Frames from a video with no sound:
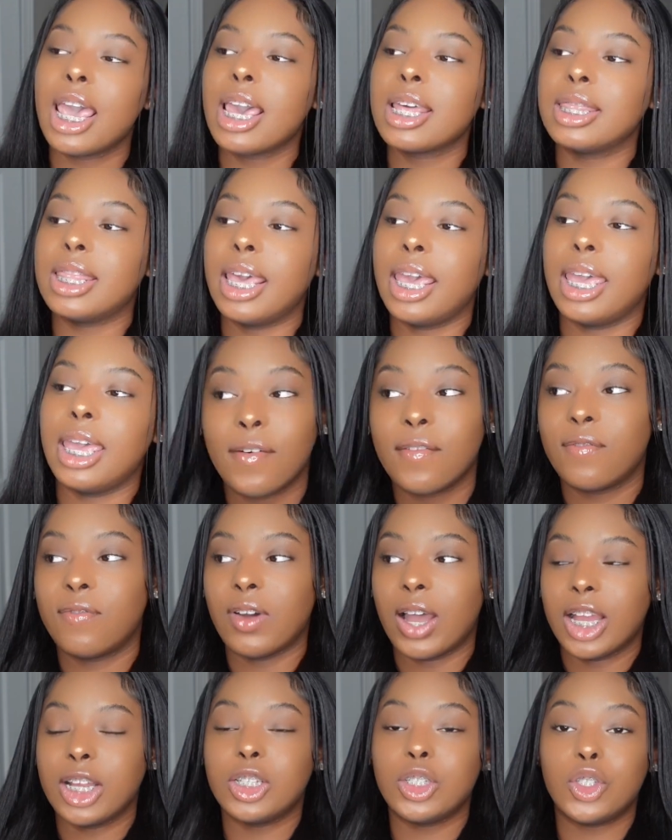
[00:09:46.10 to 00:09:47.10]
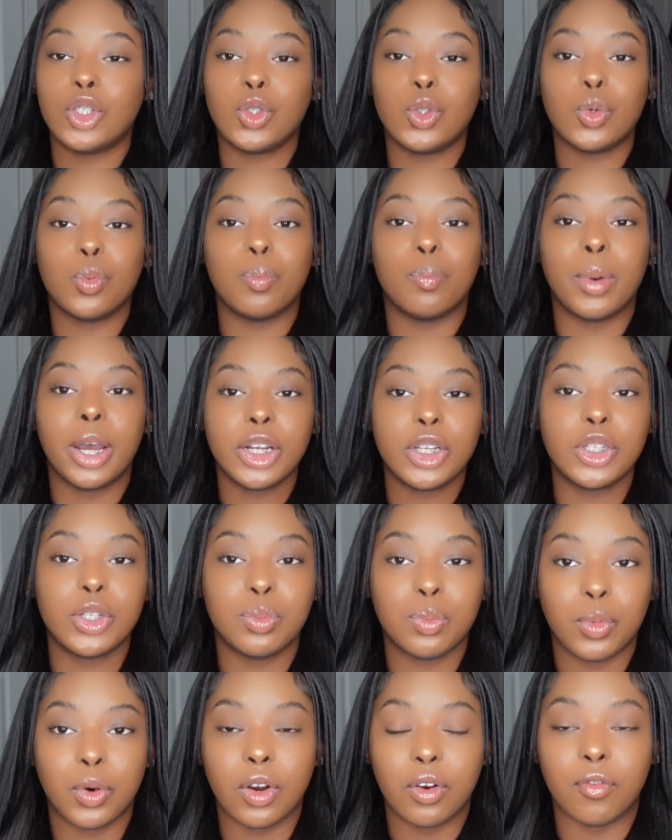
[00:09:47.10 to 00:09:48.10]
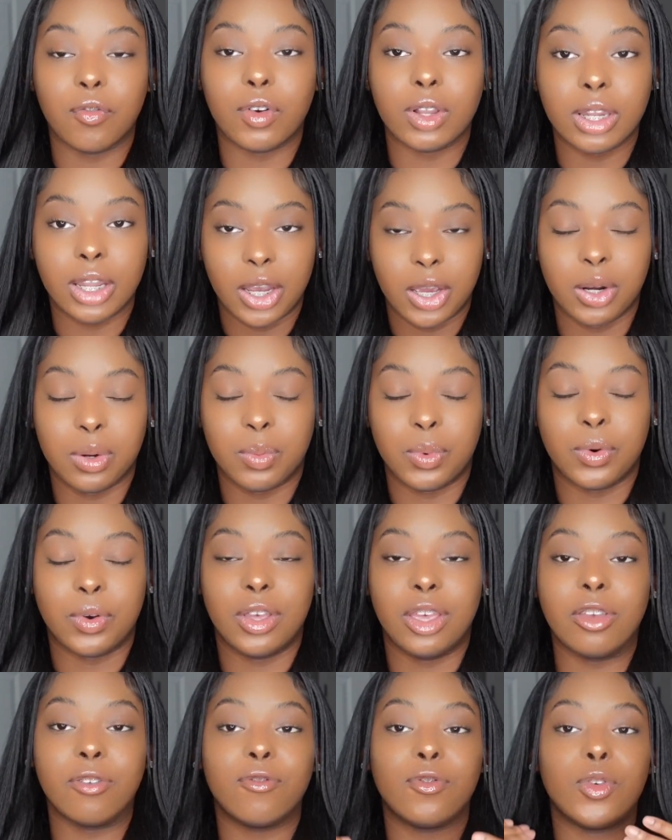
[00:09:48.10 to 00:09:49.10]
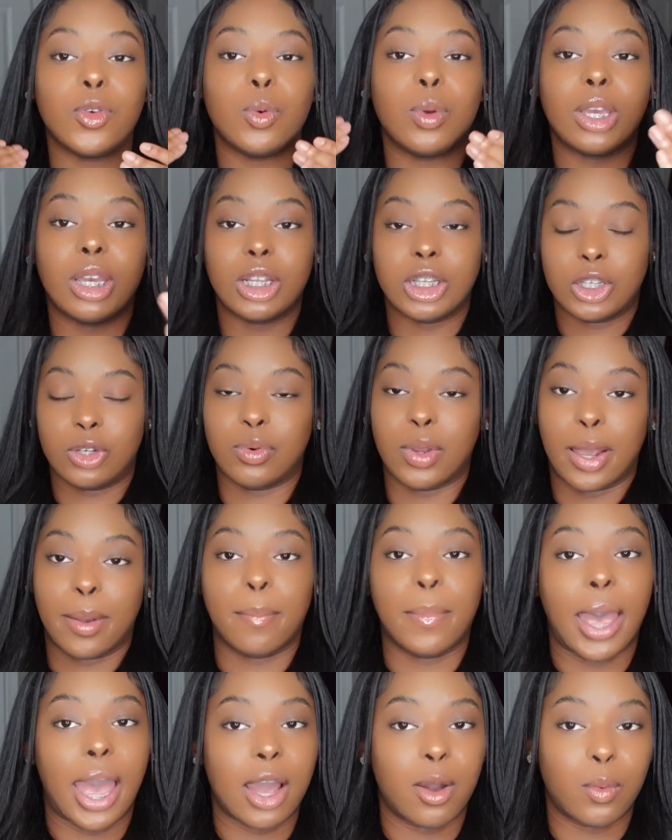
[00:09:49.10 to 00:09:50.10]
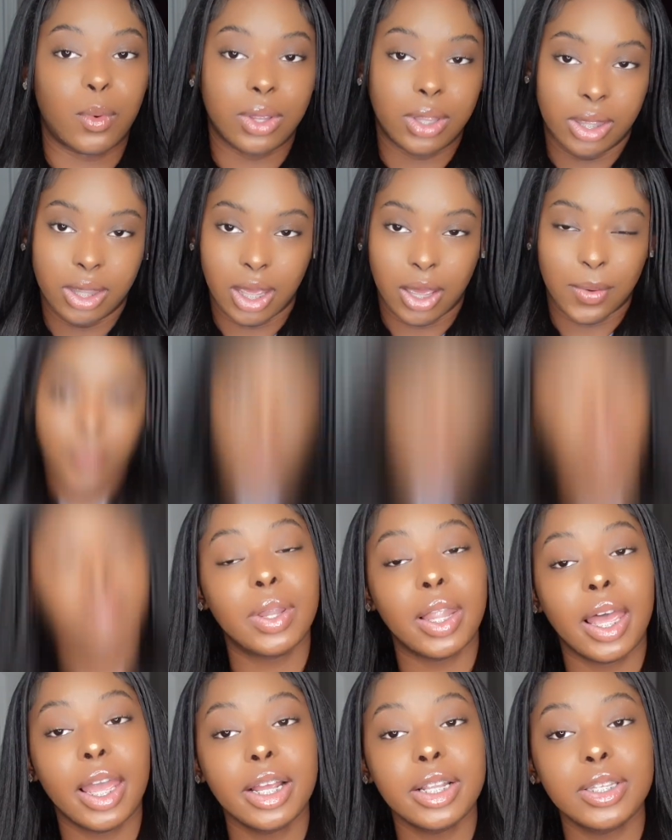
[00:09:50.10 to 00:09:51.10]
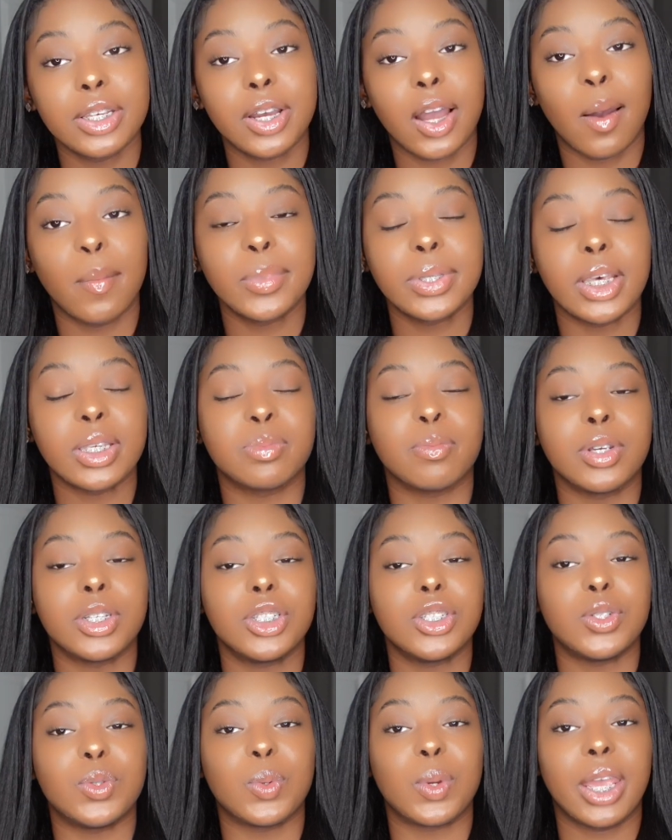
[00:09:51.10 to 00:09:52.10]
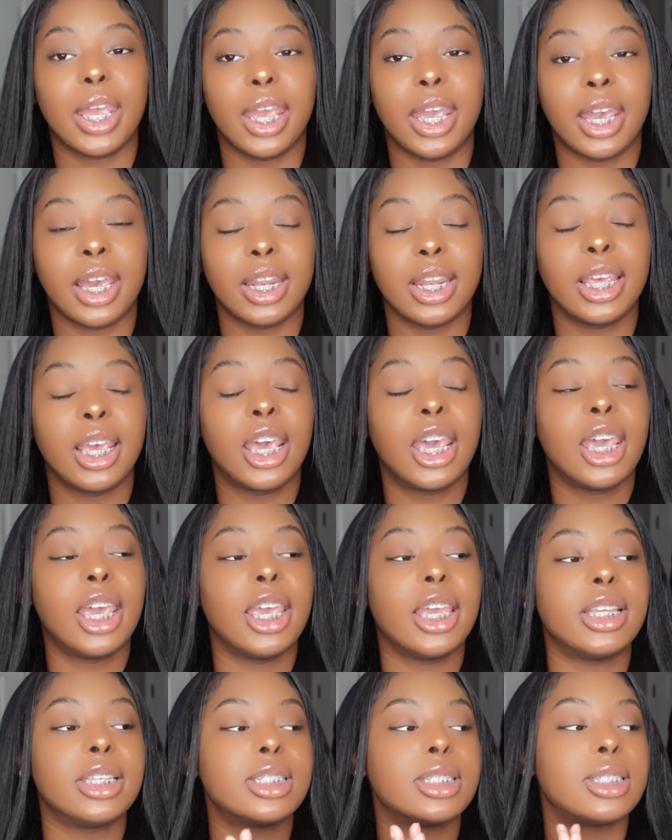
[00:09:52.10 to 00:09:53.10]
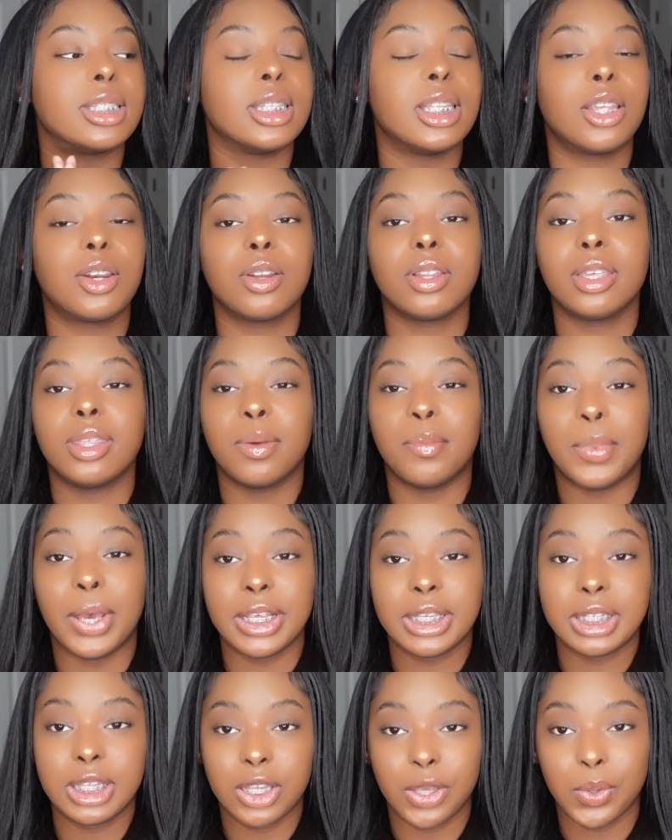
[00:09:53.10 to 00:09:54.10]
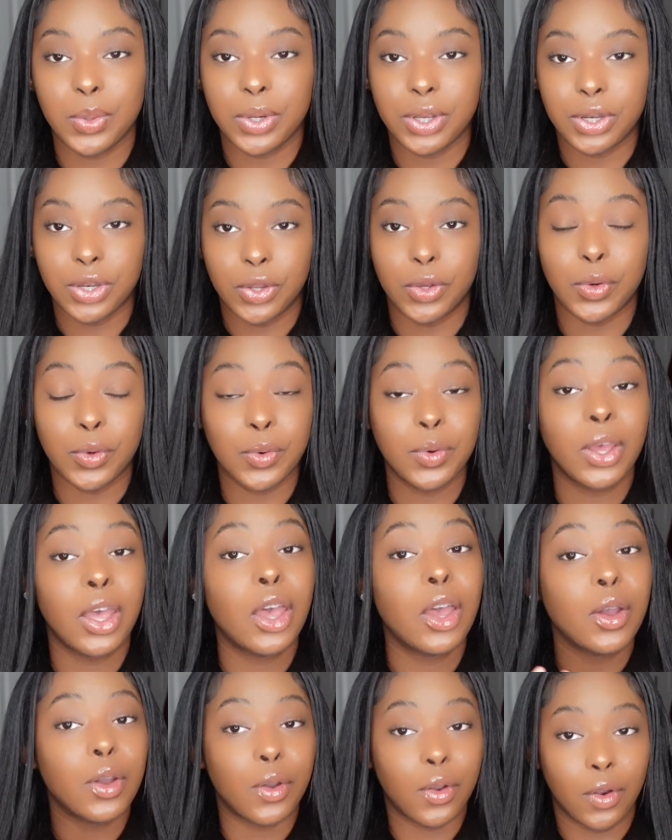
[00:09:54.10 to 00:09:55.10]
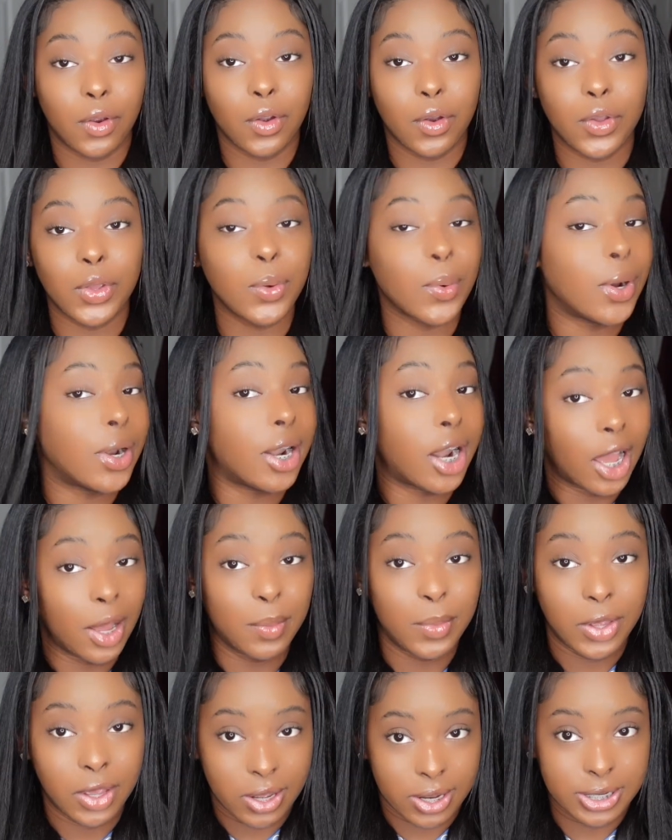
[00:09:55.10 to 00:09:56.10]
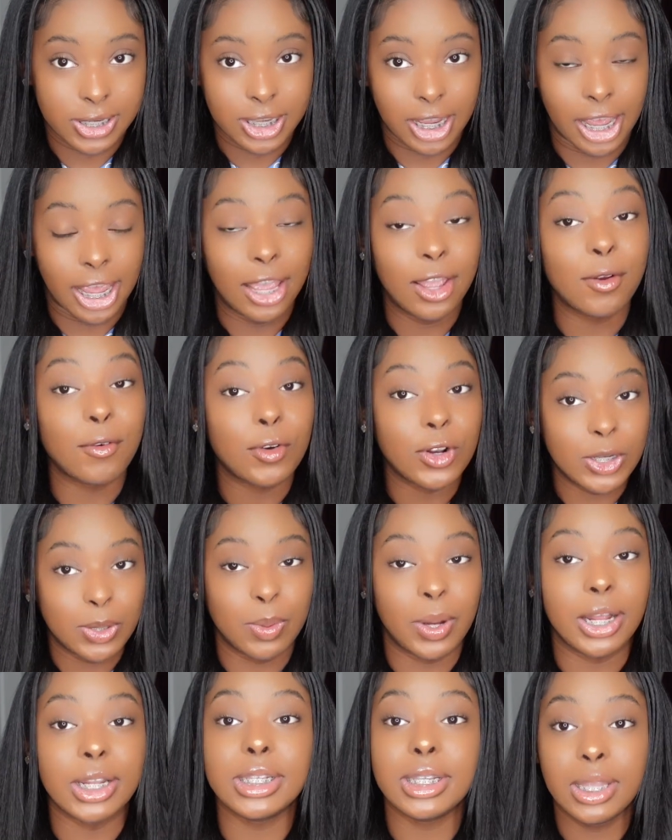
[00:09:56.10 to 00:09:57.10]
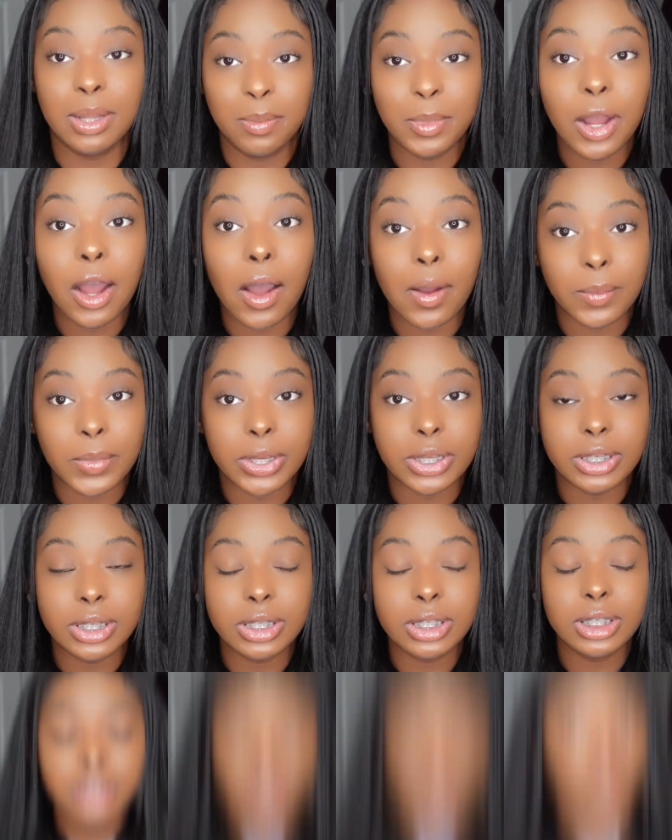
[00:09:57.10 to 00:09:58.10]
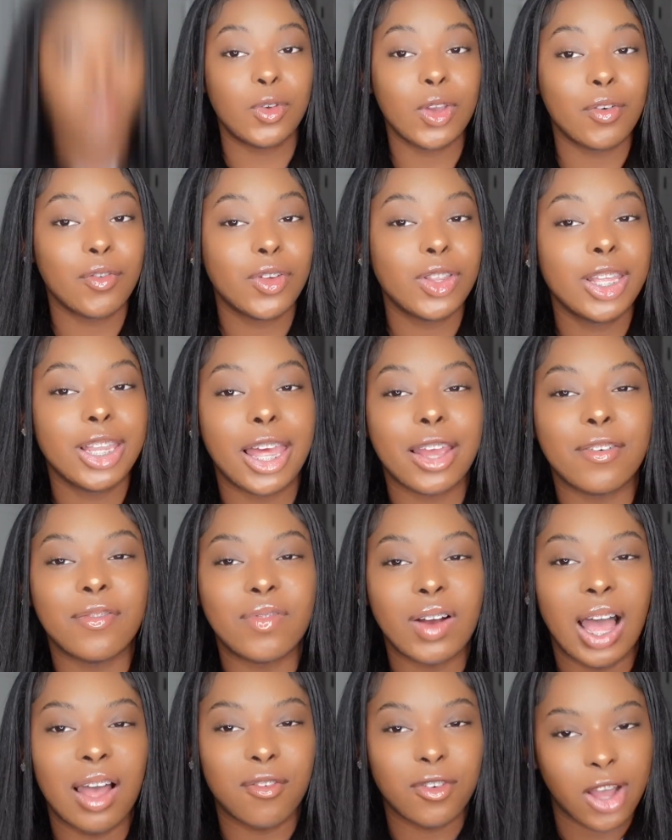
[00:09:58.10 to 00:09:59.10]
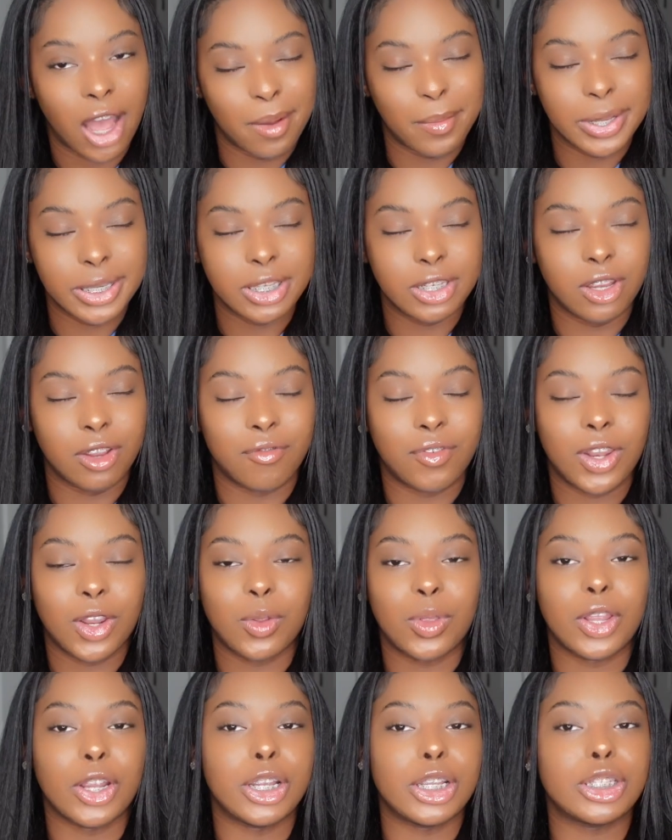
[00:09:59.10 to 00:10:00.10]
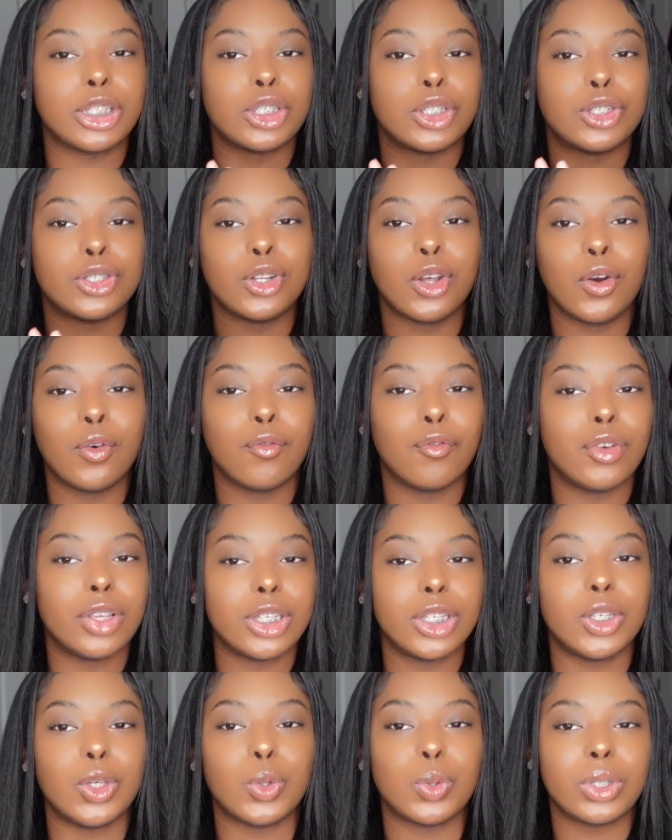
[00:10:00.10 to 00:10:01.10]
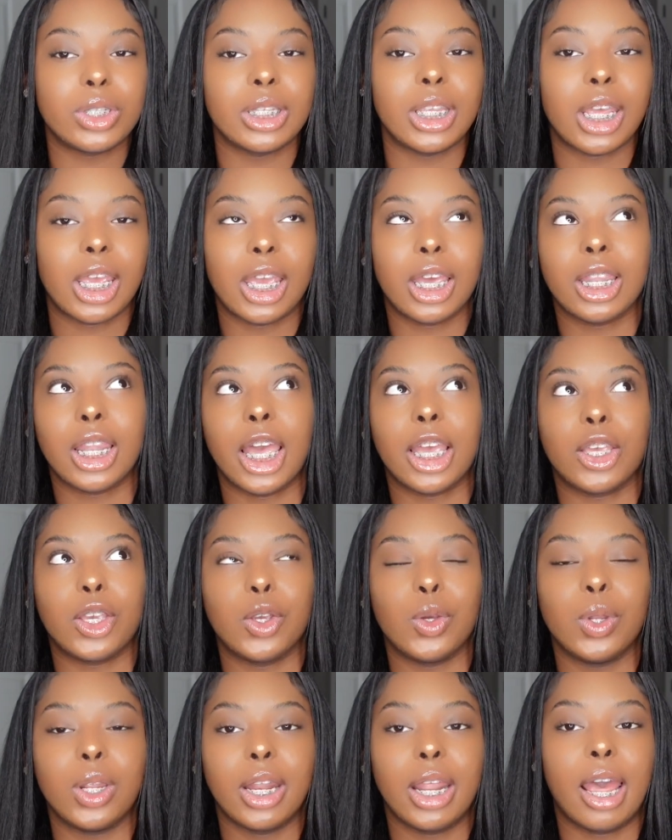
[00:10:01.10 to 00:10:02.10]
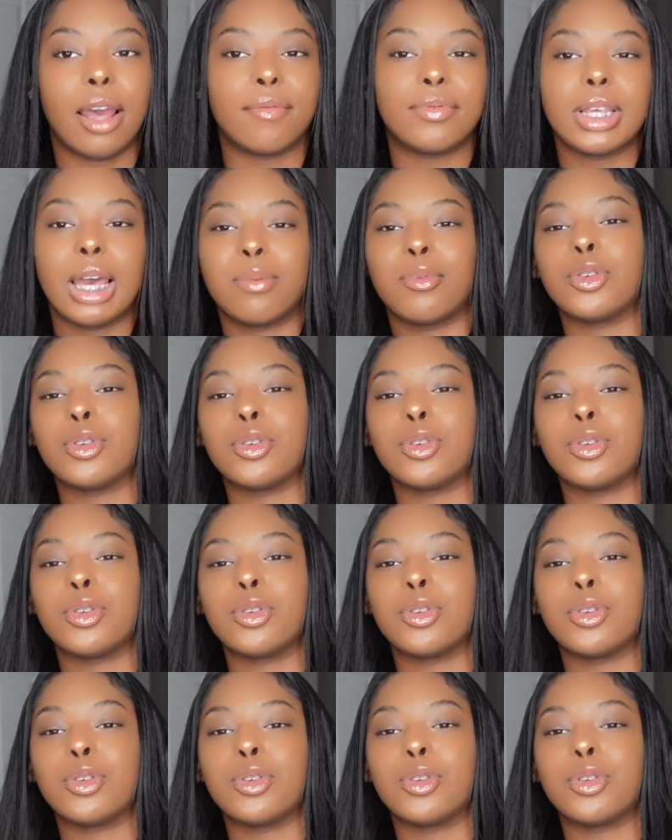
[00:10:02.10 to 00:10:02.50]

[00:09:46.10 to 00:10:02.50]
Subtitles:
they find you much more relatable if you interact back with them. Replying to comments as much as you can is literally the best thing you can do. Girl, you are not Beyonce. Respond to them comments. If you have only like 5 comments in your video, there is no reason you saying like you didn't have time to